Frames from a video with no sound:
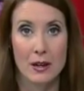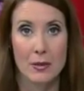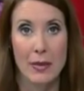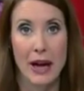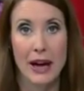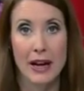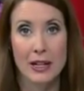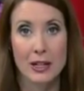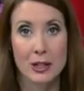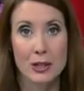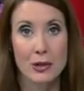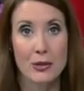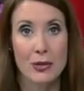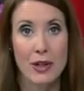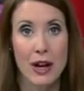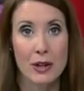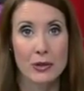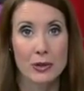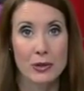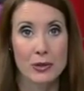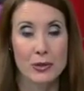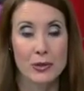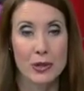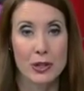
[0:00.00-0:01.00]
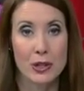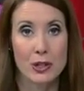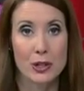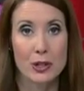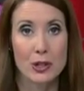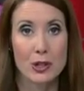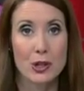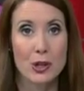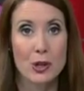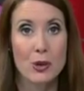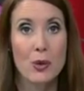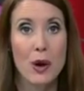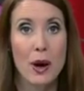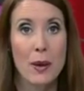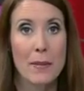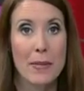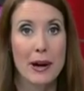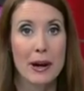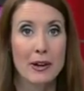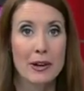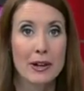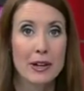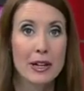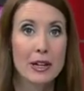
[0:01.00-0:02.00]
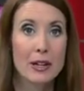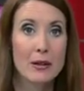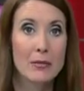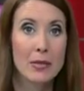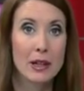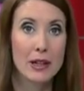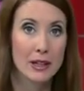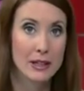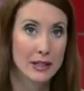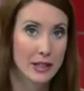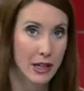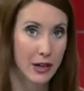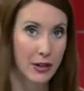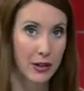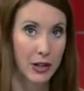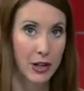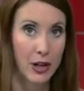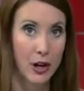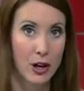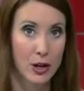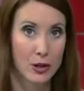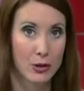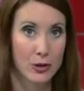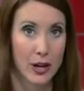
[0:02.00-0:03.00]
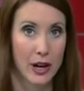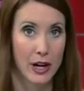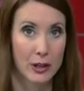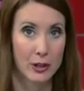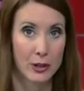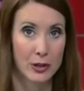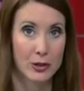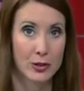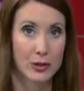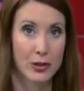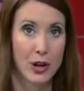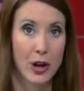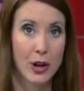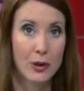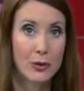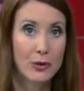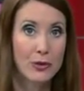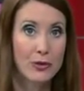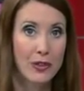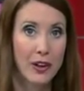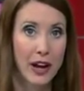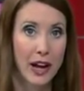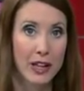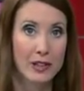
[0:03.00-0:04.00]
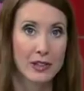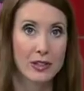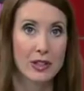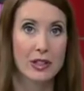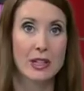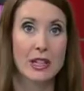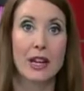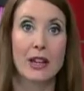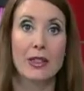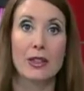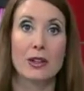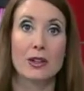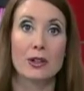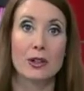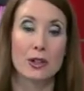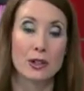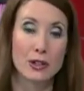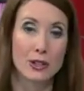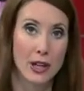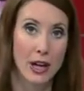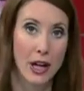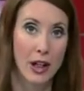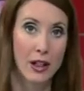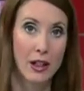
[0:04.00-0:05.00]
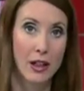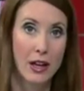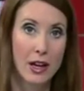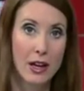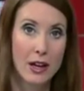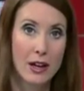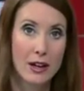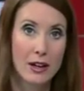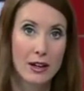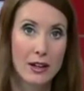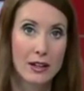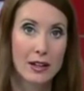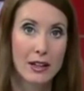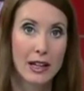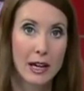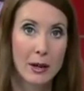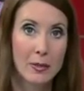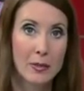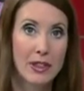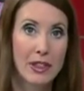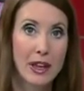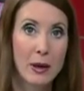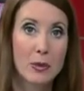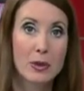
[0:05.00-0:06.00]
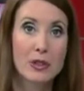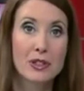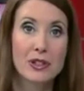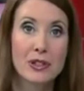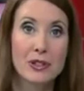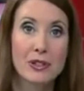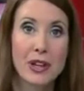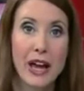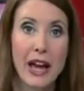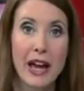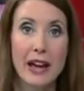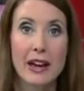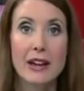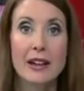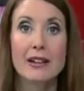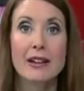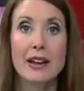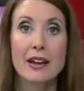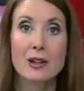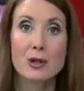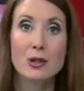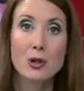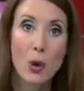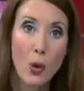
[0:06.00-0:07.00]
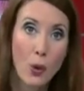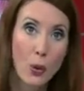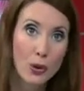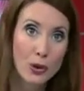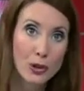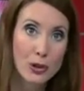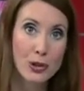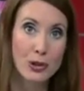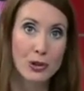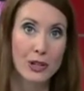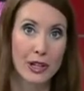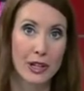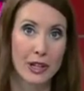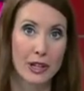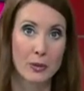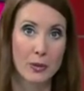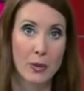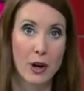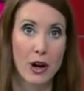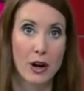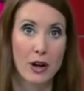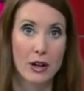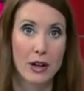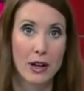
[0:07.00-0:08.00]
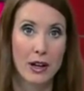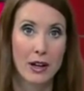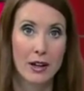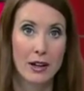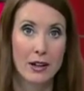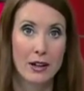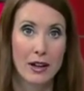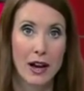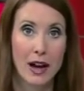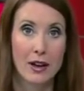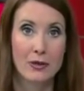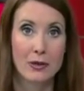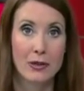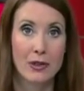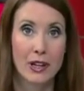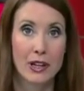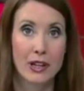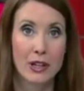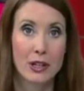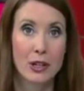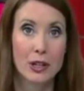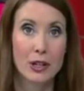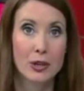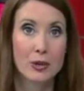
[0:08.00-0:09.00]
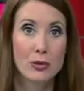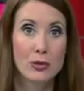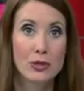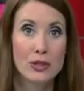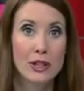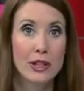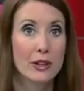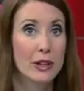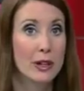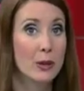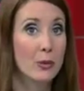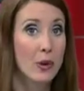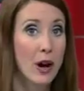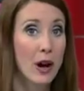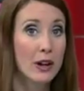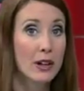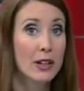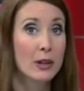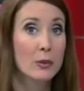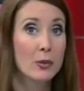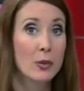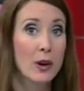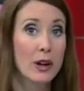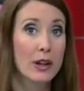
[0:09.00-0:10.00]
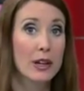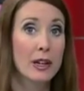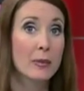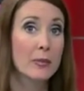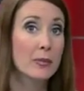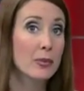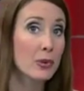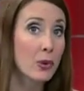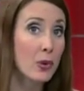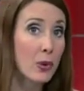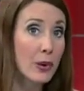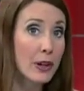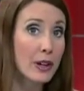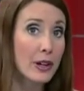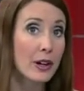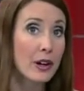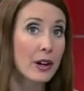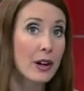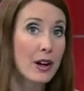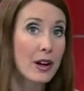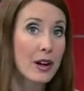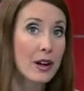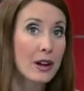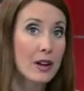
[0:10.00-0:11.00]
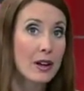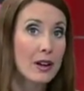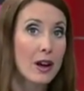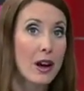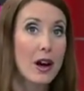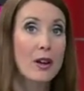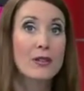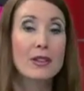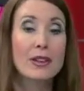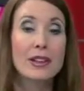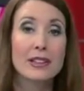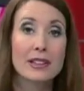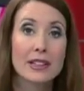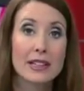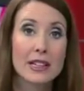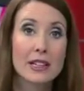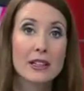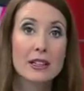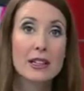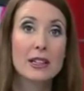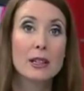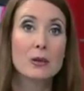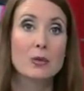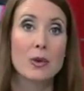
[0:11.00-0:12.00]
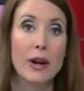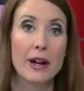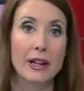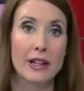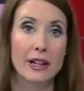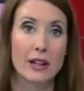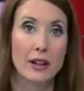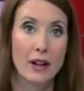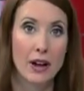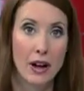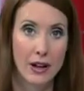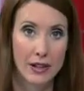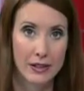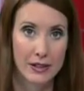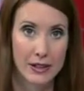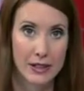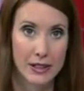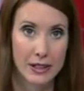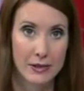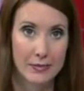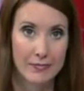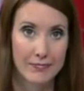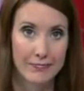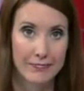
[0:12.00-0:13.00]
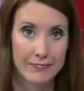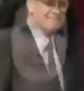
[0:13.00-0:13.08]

Back in 2006, two American military contractors, Donald Vance and Nathan Ertel, claimed they were detained and tortured in Iraq after they accused their Iraqi-run employer of illegally running guns.